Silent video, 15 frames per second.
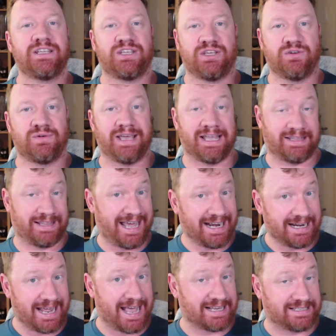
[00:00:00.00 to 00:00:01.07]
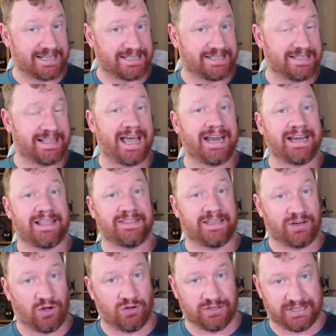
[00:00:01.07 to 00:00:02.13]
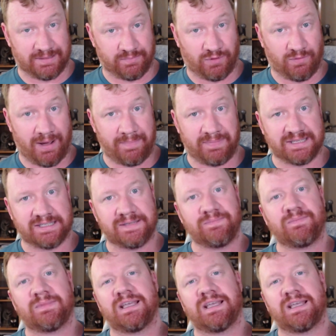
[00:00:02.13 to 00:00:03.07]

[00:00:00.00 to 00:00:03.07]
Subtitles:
you get that, access to that, and then all simple weapons.